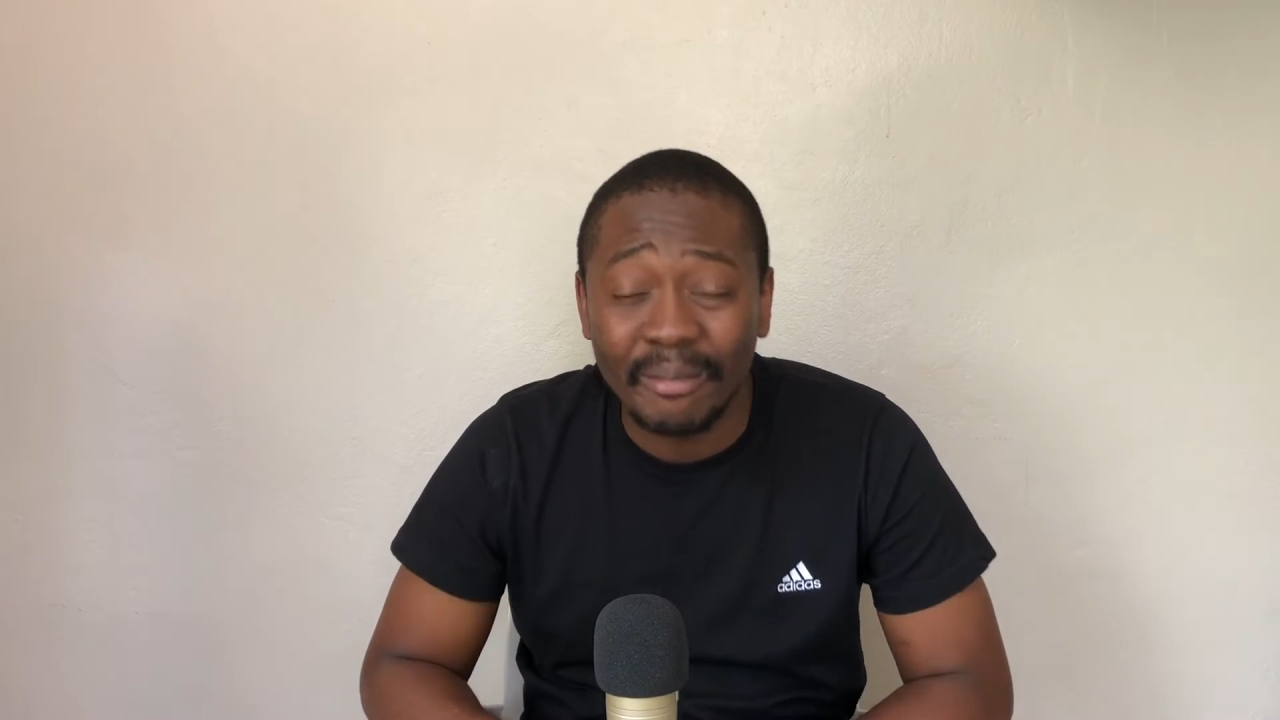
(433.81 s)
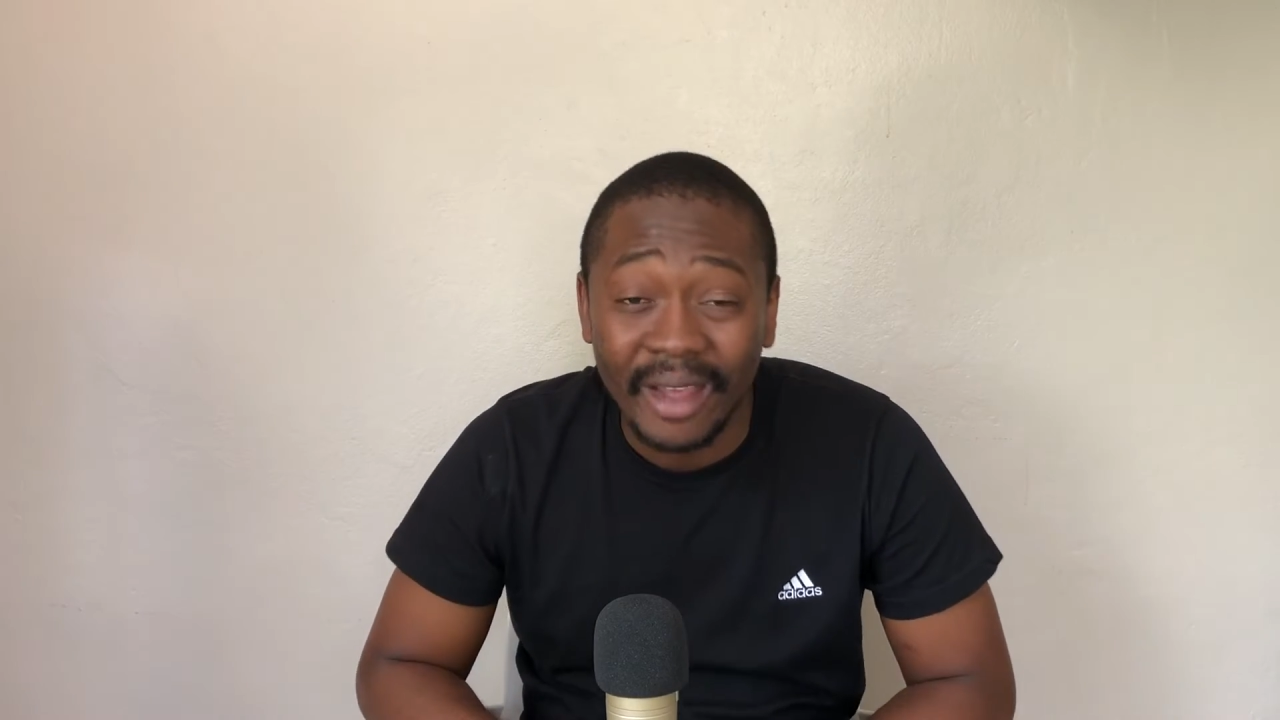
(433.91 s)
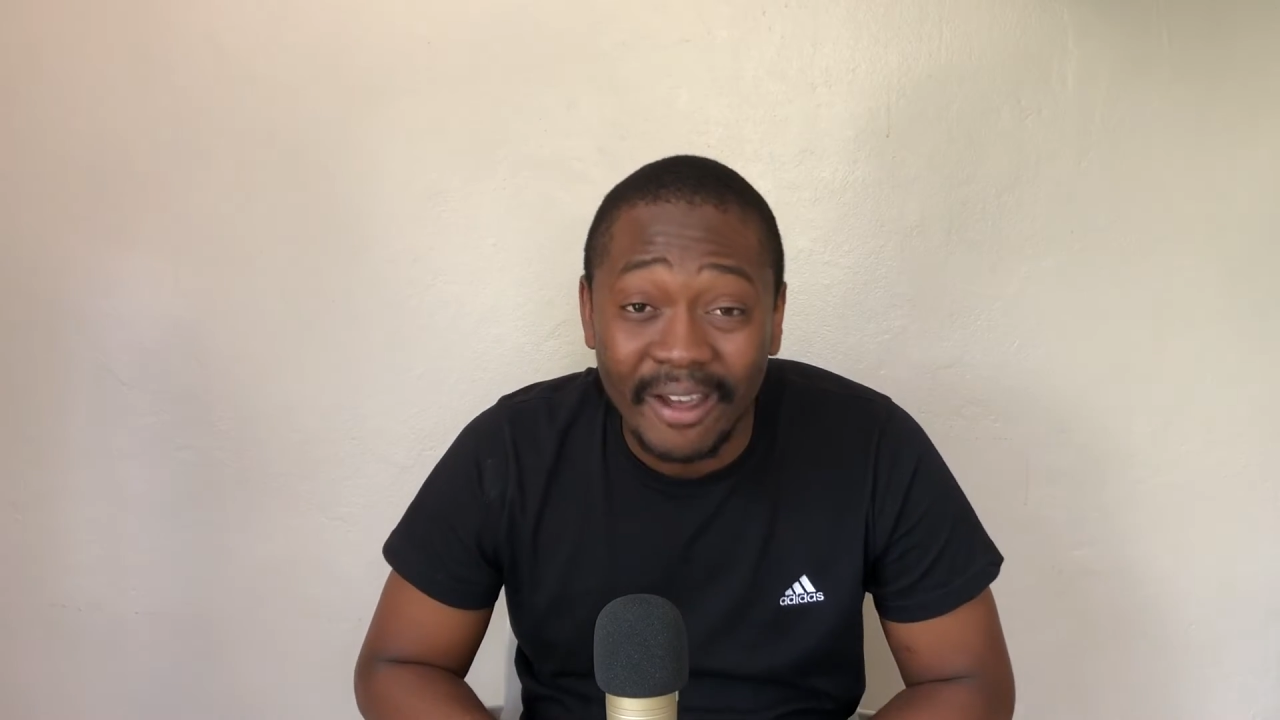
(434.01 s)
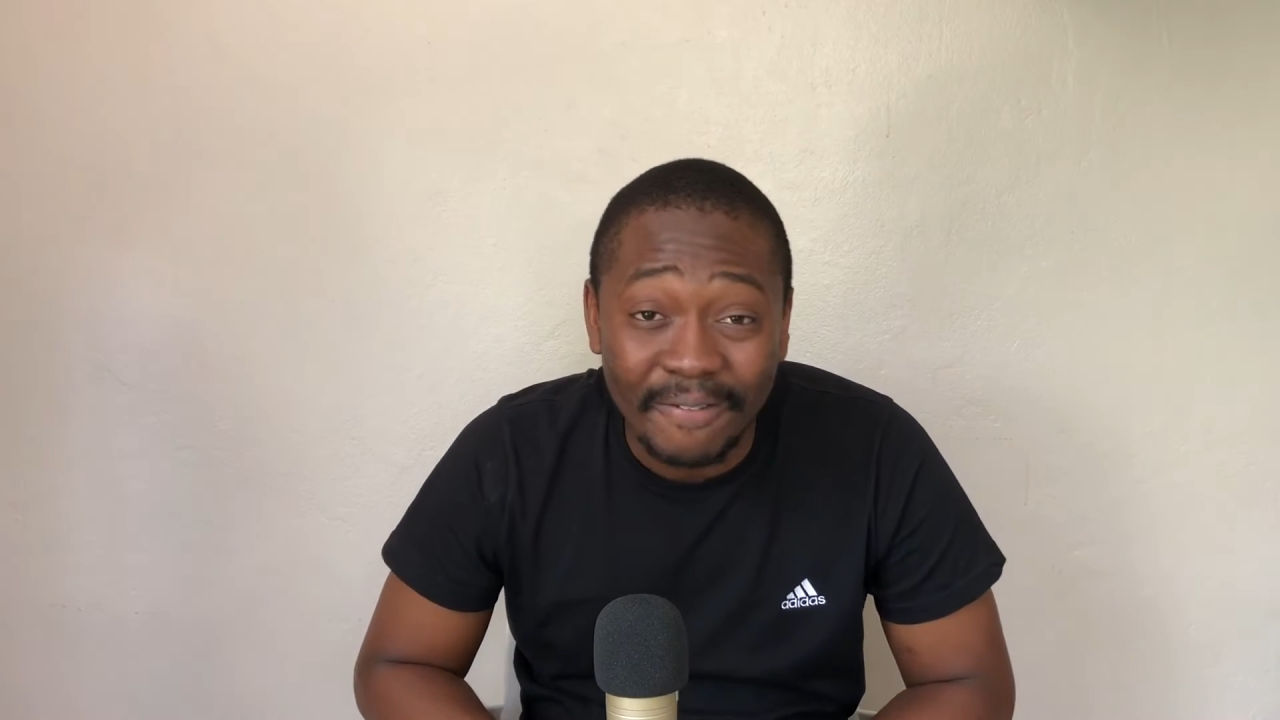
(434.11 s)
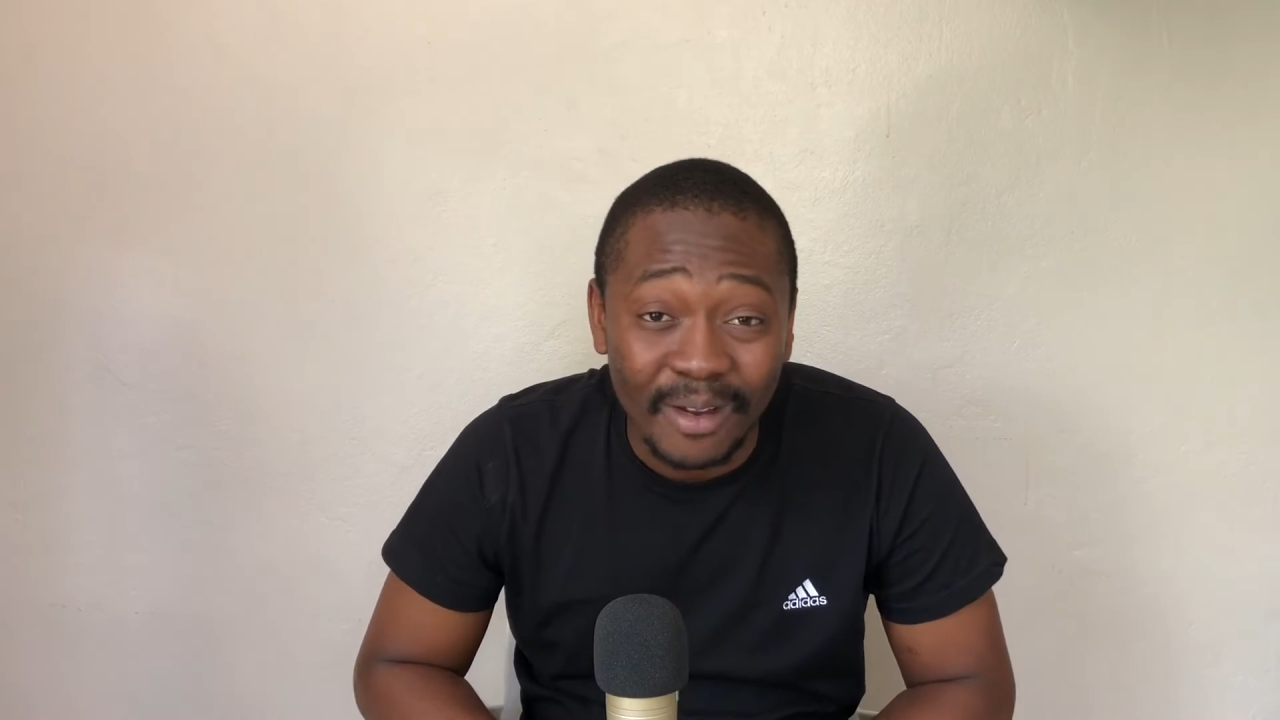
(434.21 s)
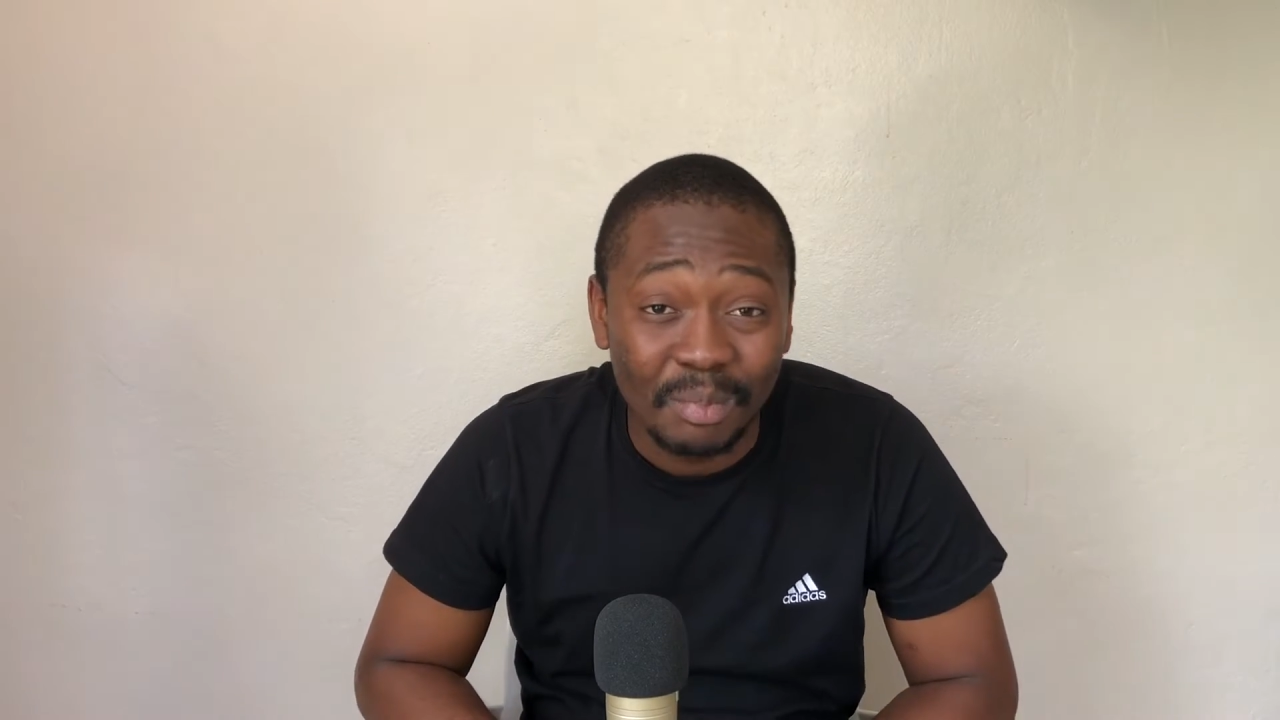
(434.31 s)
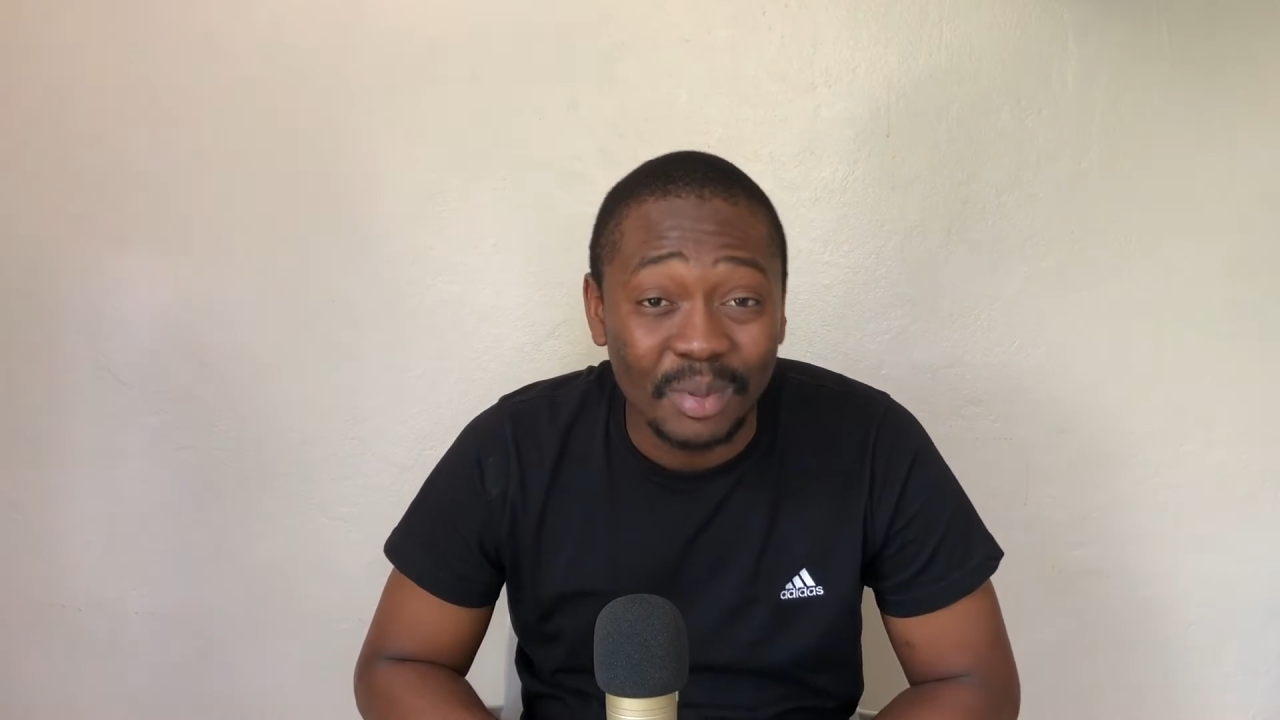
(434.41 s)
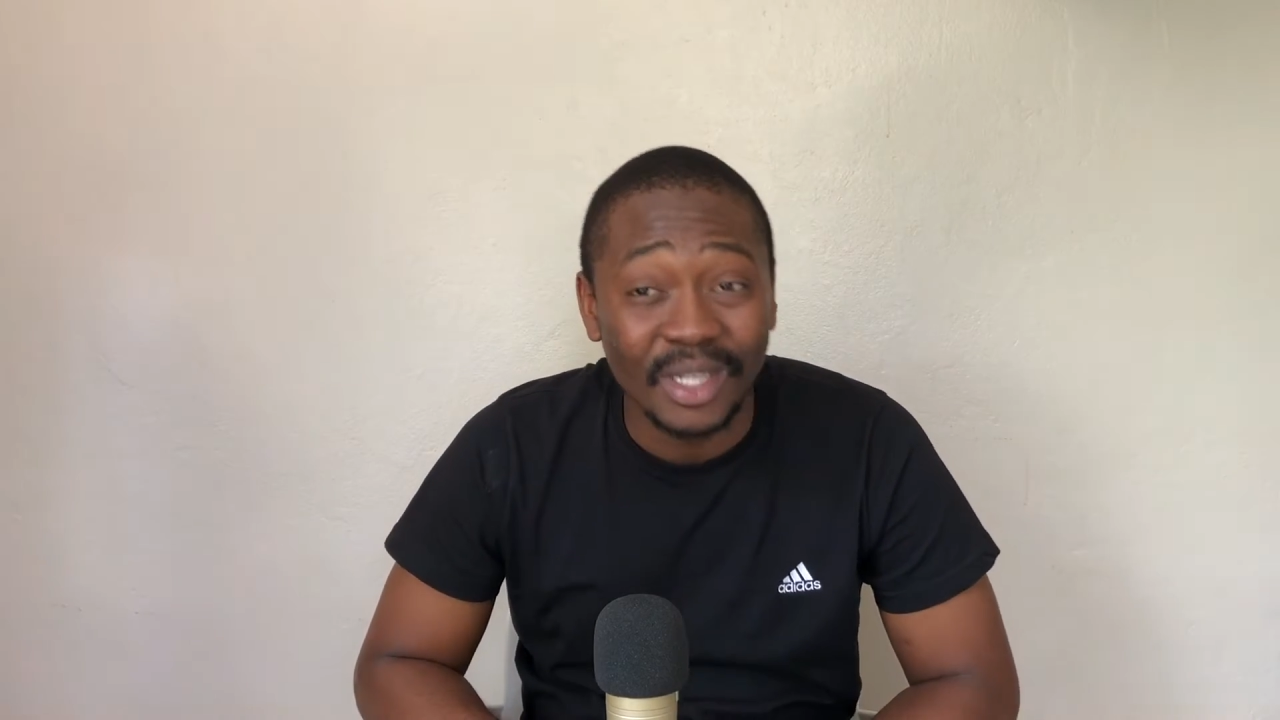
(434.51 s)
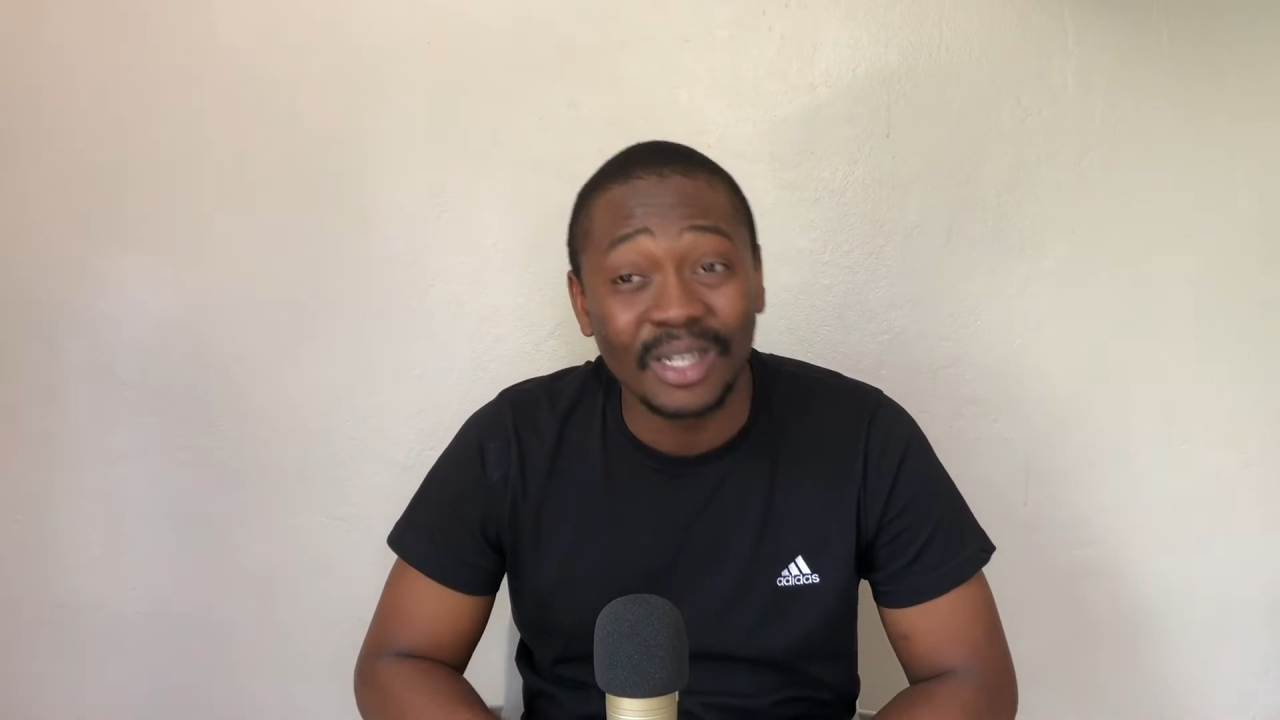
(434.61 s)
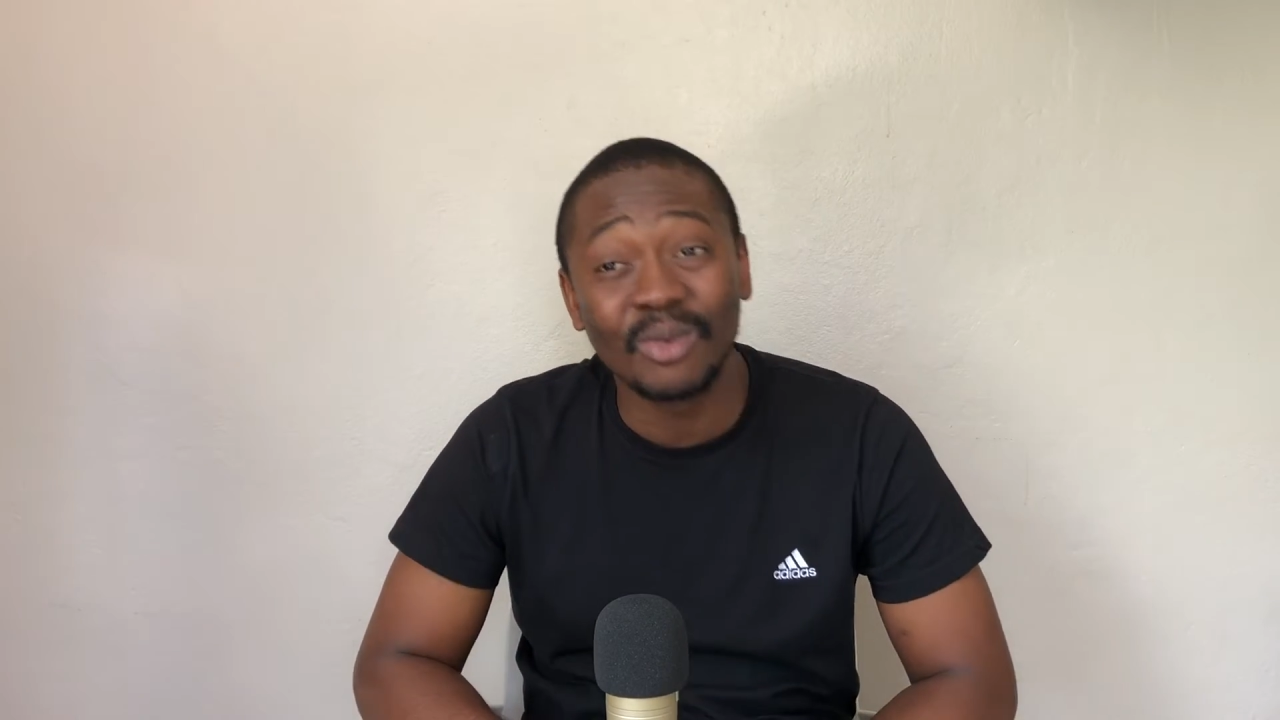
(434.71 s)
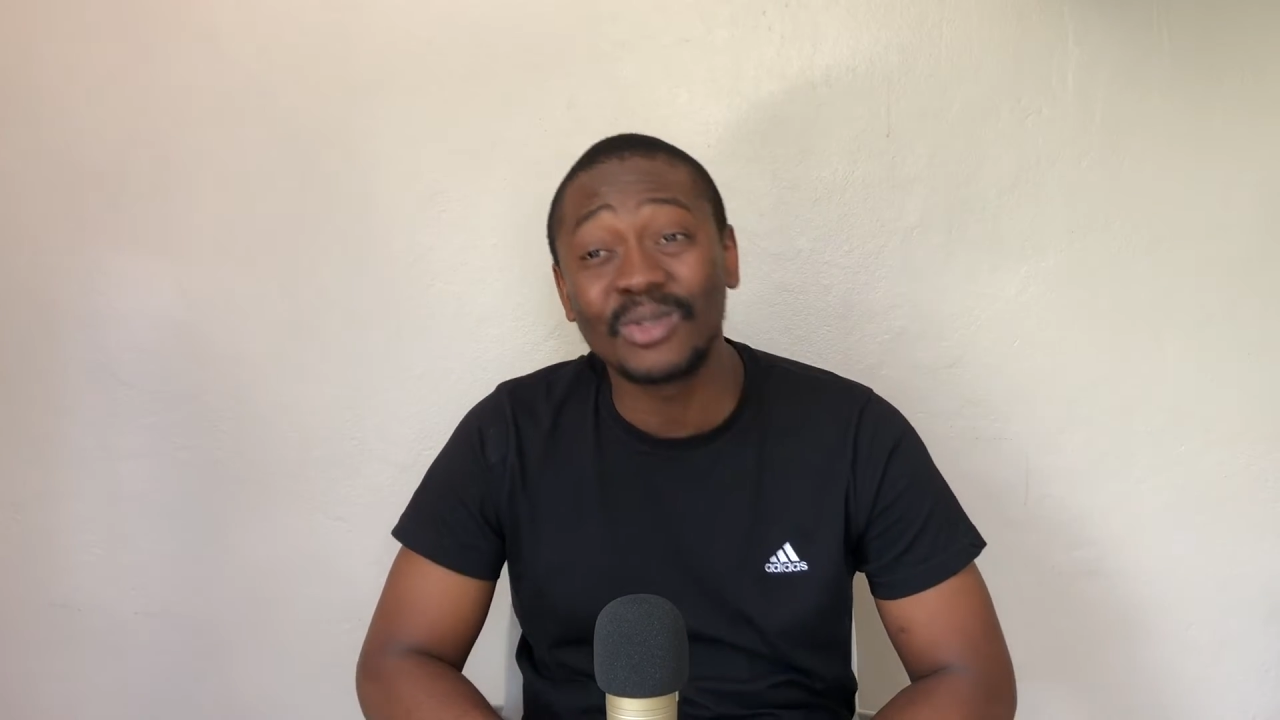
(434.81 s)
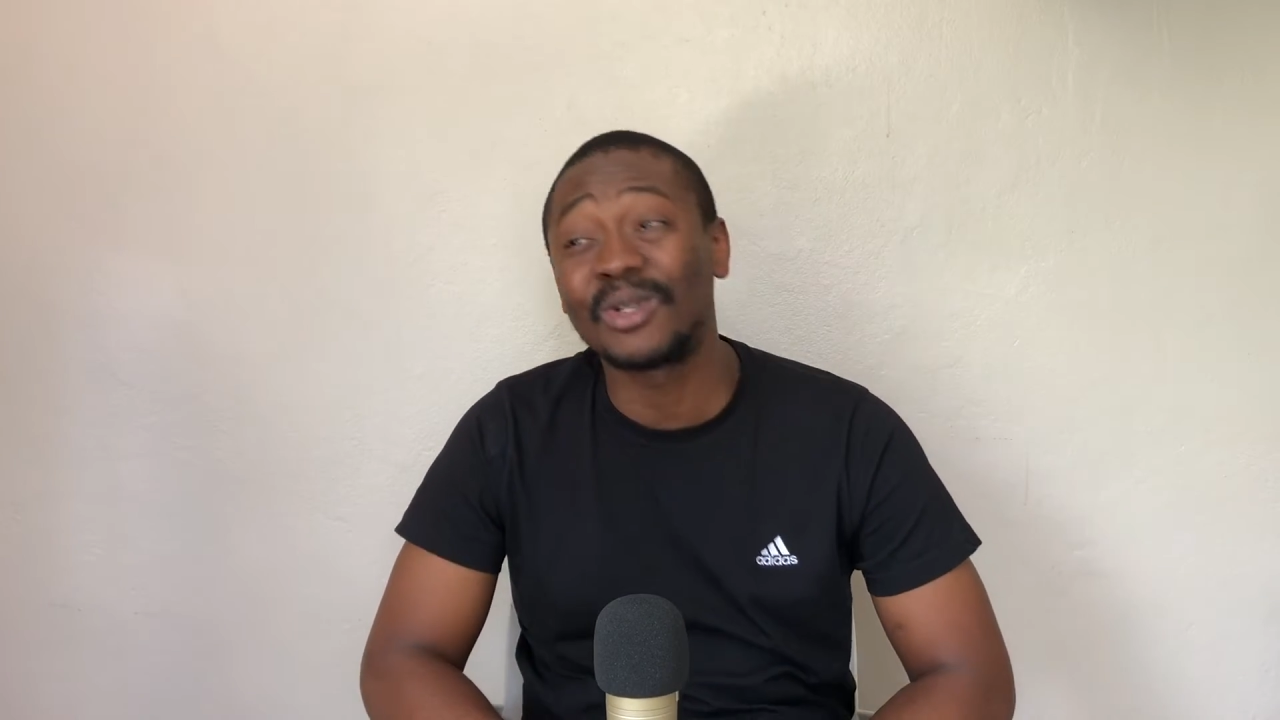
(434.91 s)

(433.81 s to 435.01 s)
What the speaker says: FNB,